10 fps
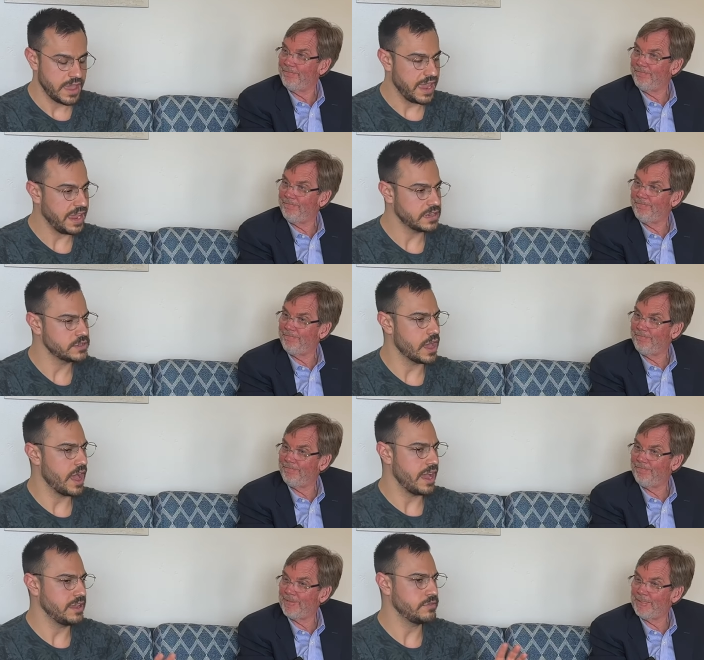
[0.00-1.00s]
Speaker 1: And
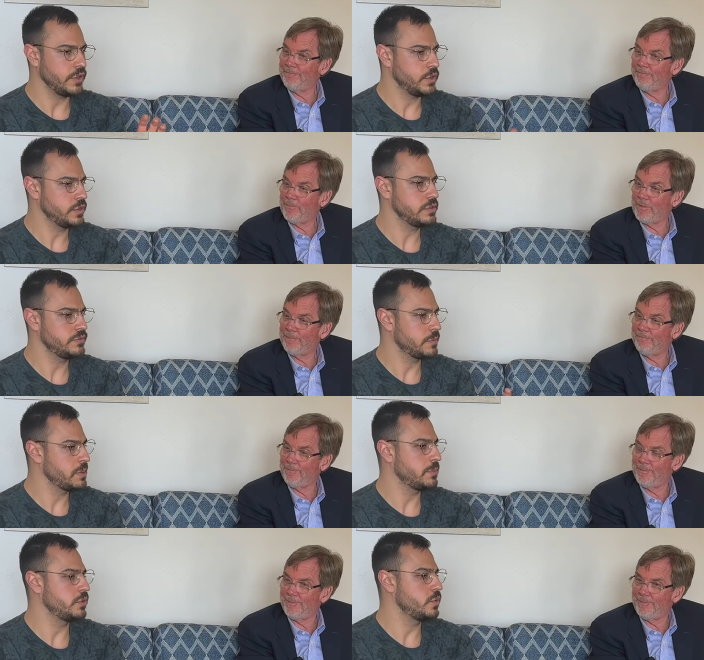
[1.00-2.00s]
I've heard from
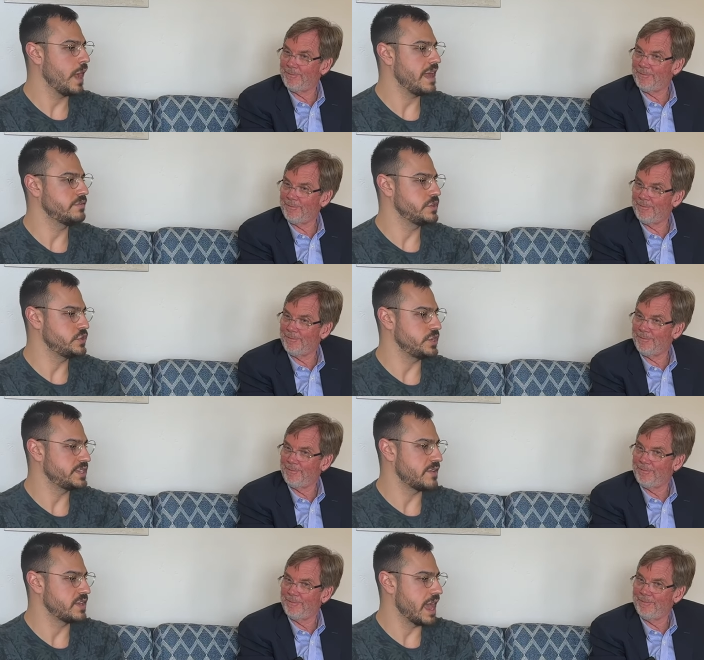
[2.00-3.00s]
people who have the
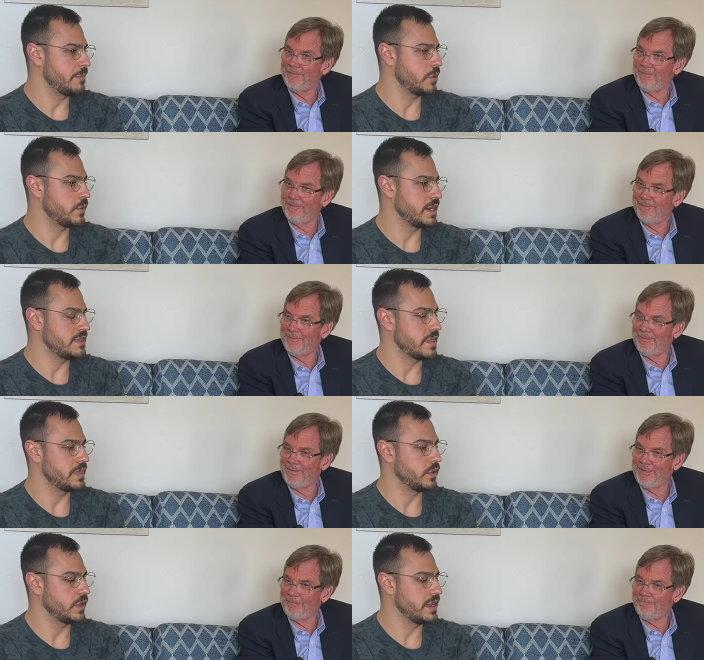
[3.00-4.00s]
G7 app already
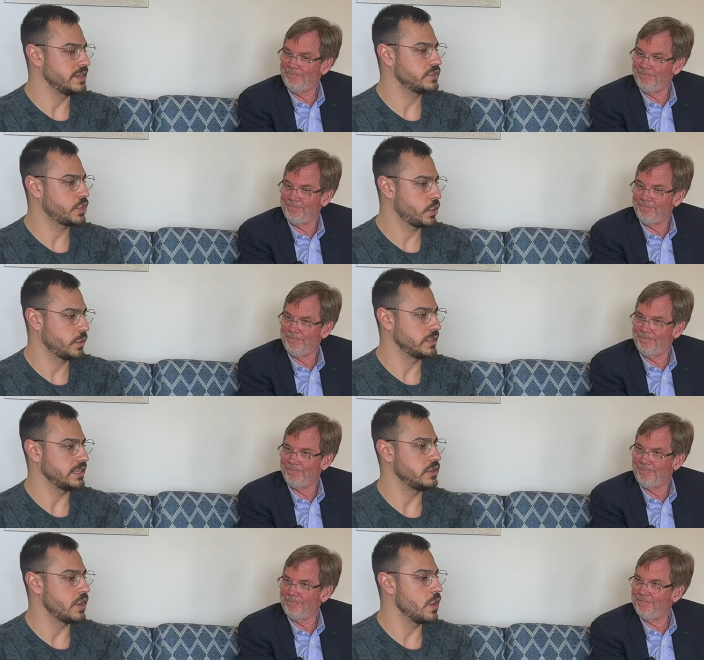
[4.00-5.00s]
that there is
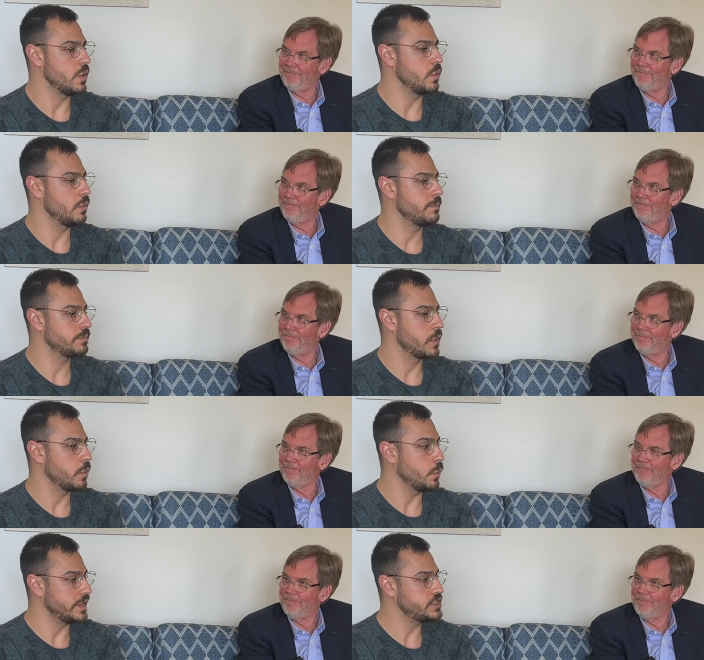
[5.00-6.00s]
currently no
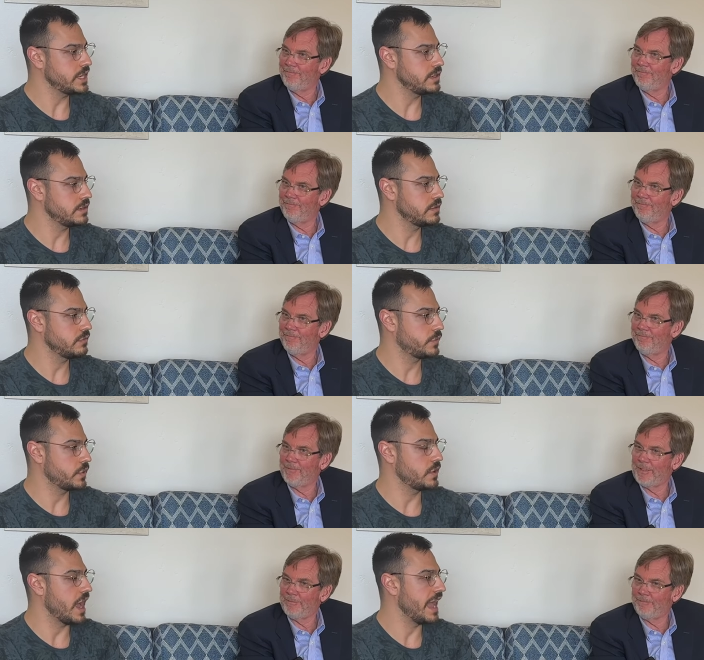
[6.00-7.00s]
widget
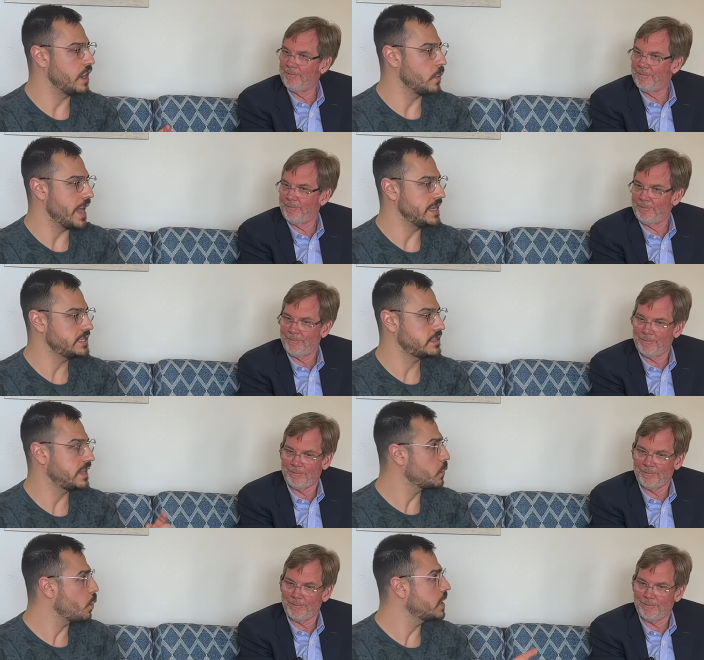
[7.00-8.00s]
for iOS.
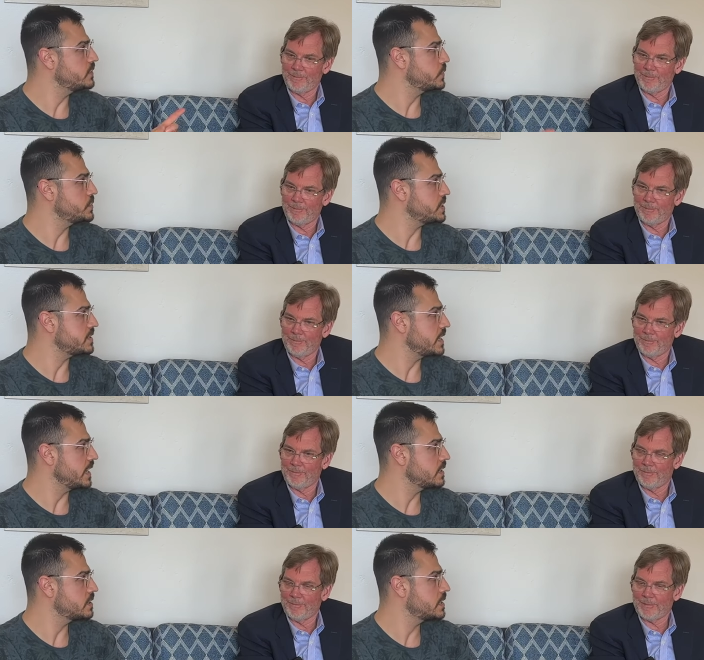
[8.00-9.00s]
There was for
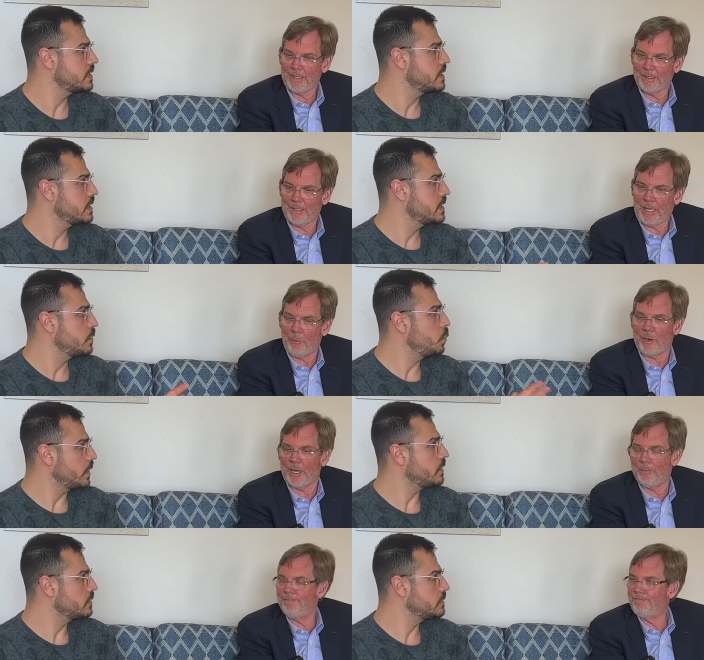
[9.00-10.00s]
G6. It will.
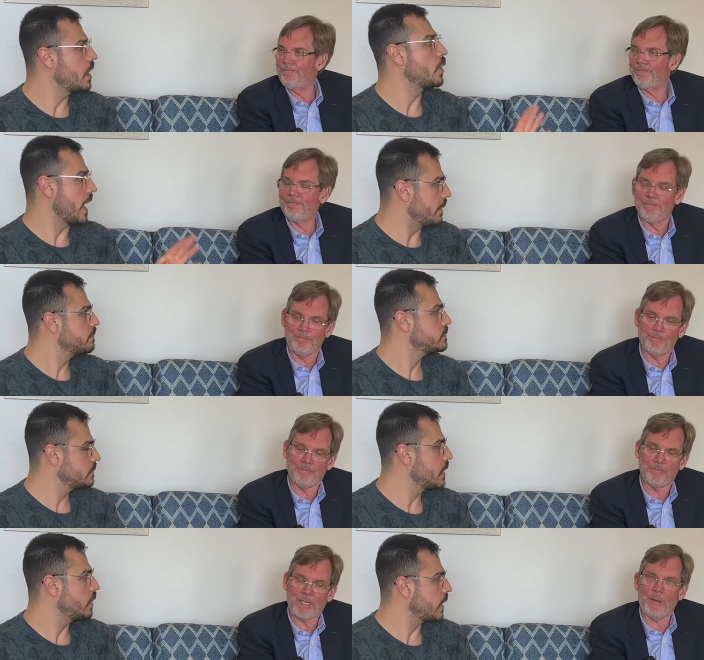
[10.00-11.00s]
will come. Okay.
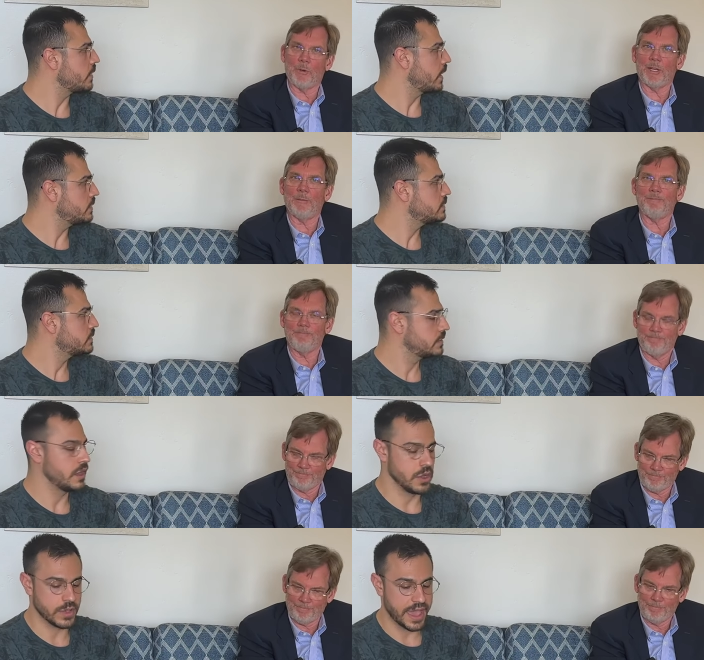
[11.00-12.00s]
Okay. It will Come.
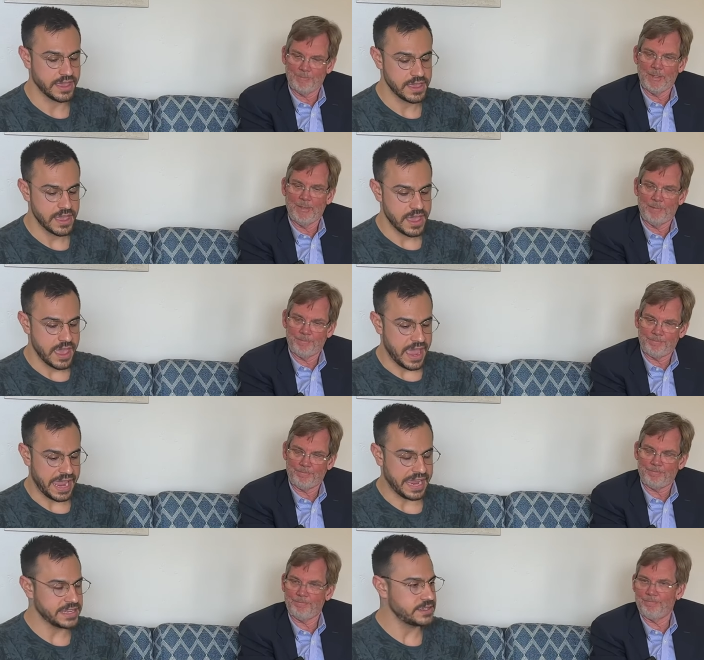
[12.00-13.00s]
Okay.
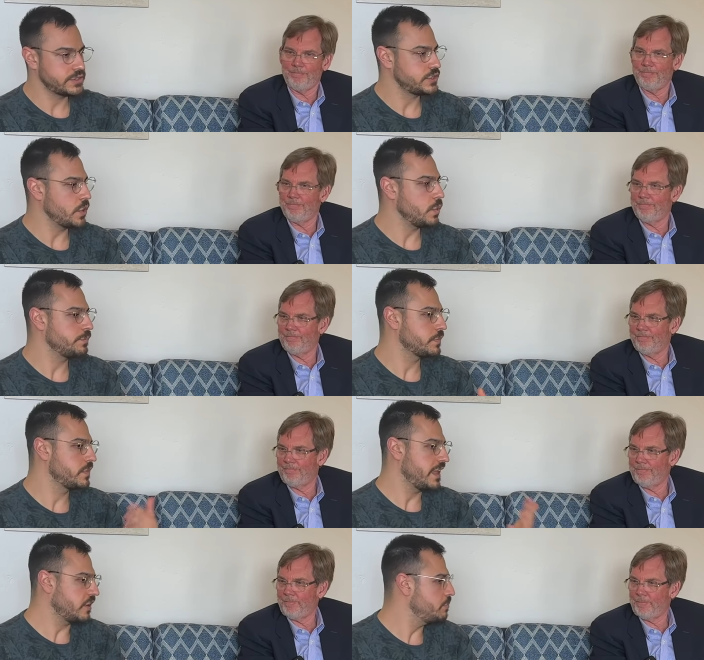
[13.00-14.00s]
And so
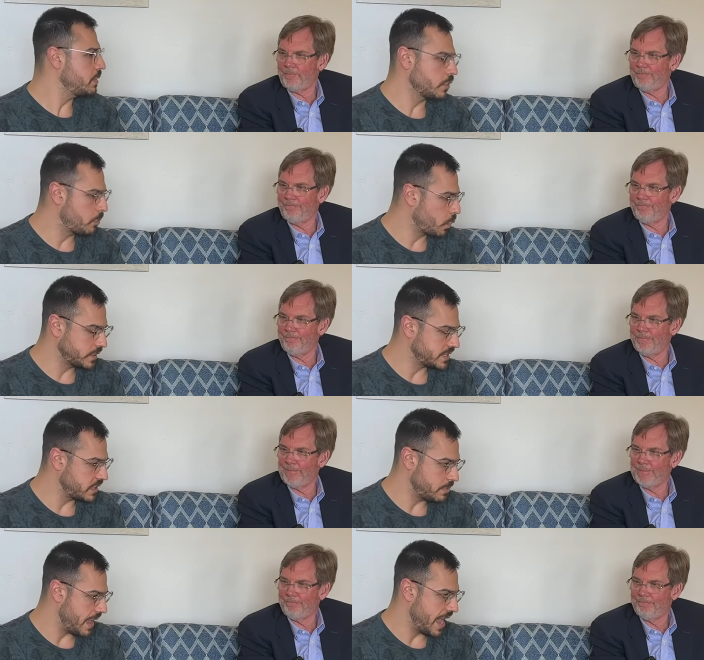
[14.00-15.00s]
there have been reports
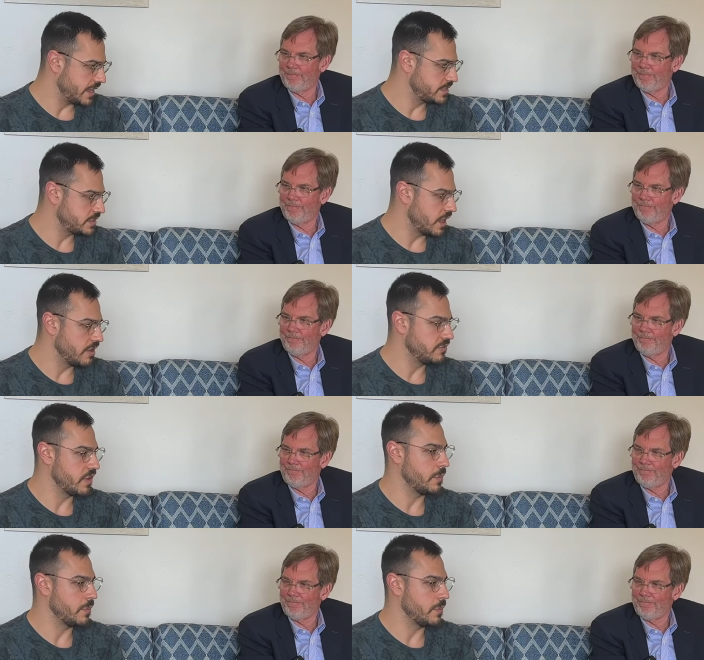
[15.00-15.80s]
in the past of a